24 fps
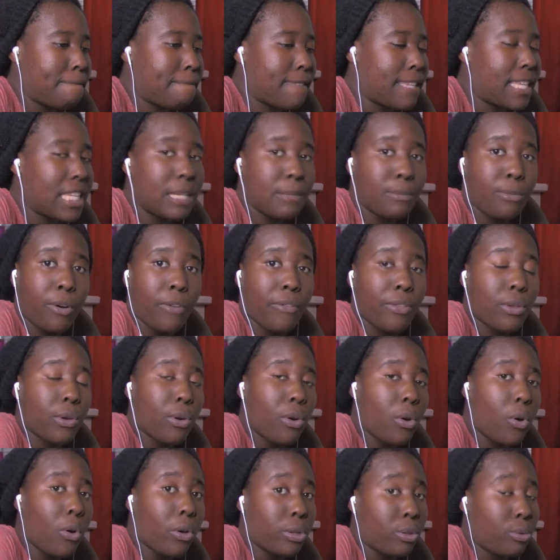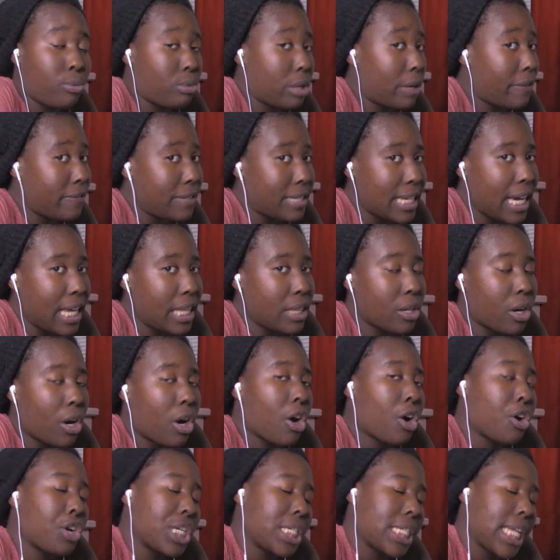It's more of the on the rough side, the
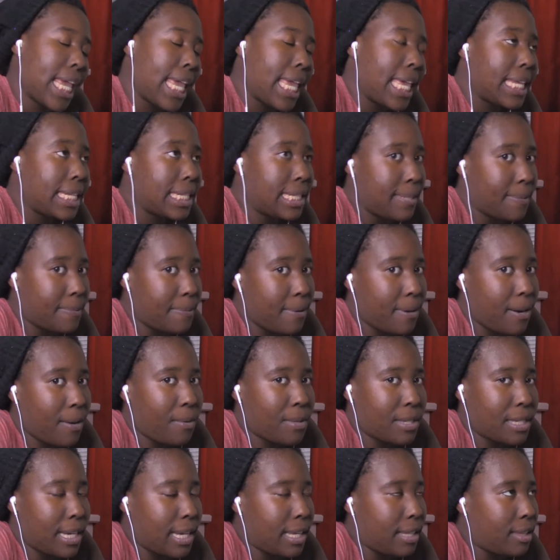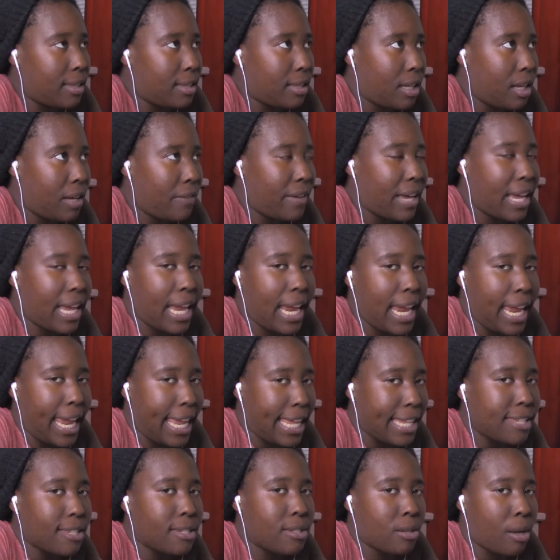harsh ASMR, which I love. I
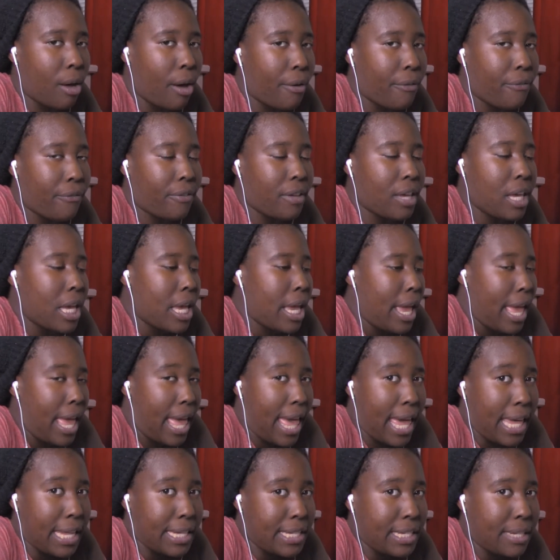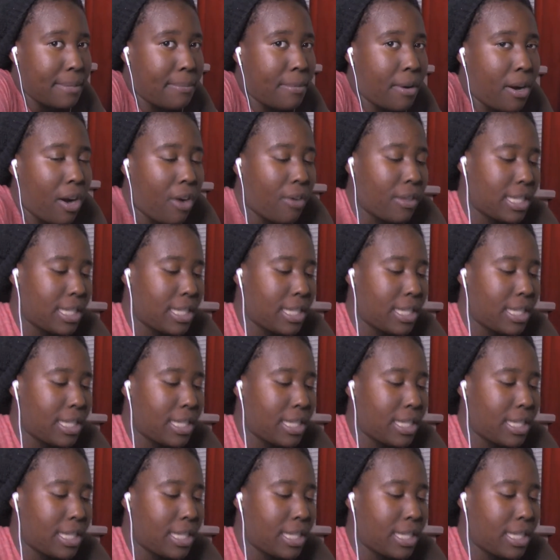hate soft ASMR.